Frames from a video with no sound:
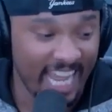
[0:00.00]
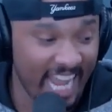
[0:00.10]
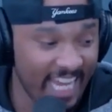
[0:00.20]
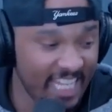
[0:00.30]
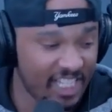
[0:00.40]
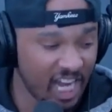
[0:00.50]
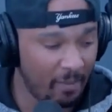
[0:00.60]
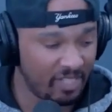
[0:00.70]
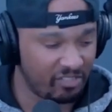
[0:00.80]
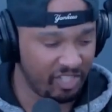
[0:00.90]
Any
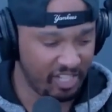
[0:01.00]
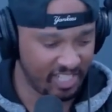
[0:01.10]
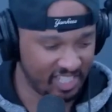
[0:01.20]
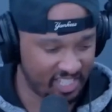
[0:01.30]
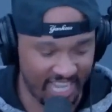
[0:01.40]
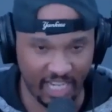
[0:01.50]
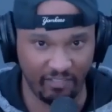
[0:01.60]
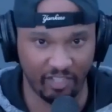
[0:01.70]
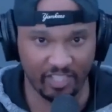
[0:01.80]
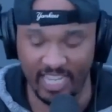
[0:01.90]
geometry you could just think
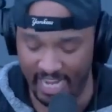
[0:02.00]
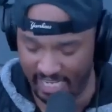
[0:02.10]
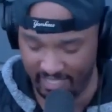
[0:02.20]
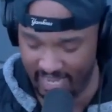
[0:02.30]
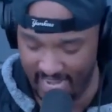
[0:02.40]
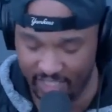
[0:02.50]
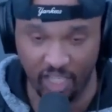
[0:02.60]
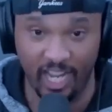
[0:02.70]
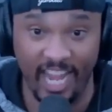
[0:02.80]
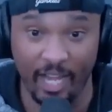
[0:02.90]
of or say,
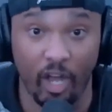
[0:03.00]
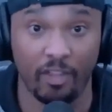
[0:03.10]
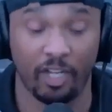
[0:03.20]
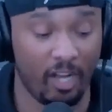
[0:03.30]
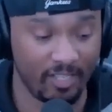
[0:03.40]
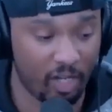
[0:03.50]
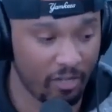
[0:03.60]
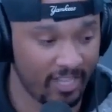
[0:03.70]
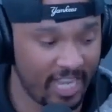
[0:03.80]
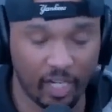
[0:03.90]
hexagon, any orthogons,
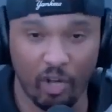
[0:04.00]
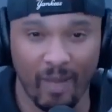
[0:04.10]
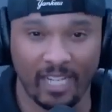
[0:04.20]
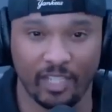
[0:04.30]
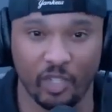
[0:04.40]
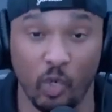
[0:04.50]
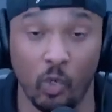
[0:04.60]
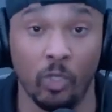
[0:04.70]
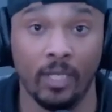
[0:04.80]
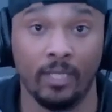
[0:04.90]
all of that, go back to
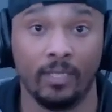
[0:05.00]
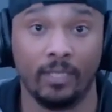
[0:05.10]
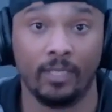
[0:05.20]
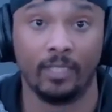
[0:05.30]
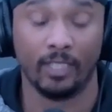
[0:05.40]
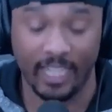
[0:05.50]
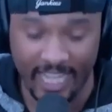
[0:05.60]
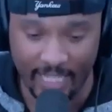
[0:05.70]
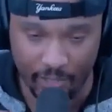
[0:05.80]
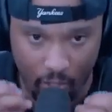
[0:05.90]
school,
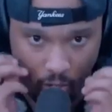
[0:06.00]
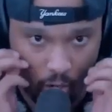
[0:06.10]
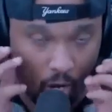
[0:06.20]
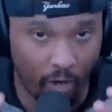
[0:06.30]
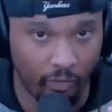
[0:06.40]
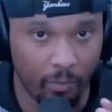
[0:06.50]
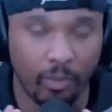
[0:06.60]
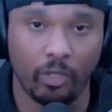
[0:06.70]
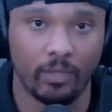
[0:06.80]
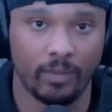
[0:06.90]
is horrible.